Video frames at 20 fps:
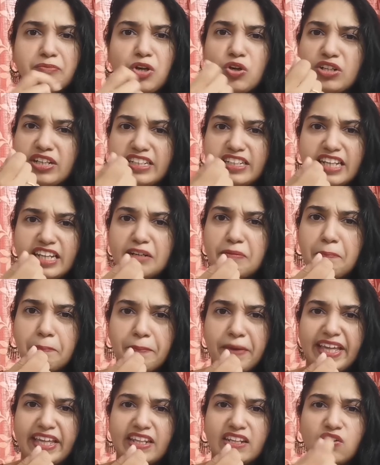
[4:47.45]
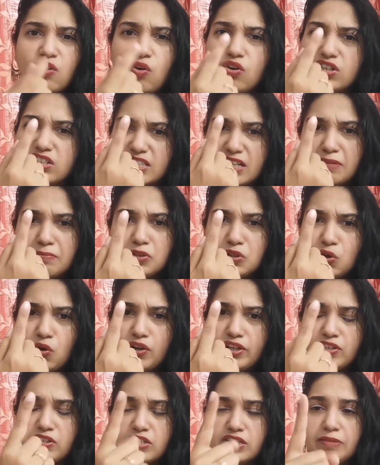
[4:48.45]
Y'all can take a pen or some
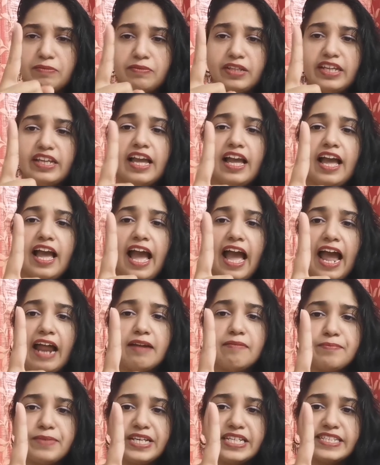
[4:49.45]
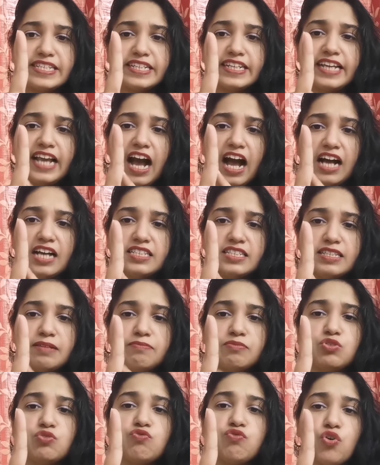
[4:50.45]
toy or something and basically ask
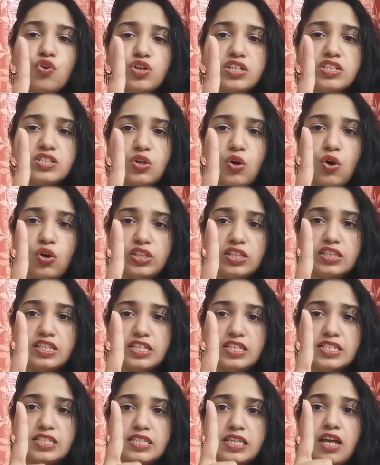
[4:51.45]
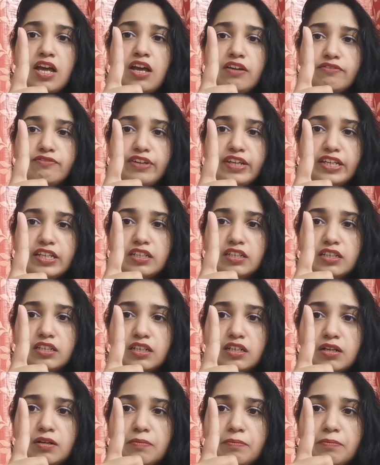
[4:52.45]
them to focus on this finger.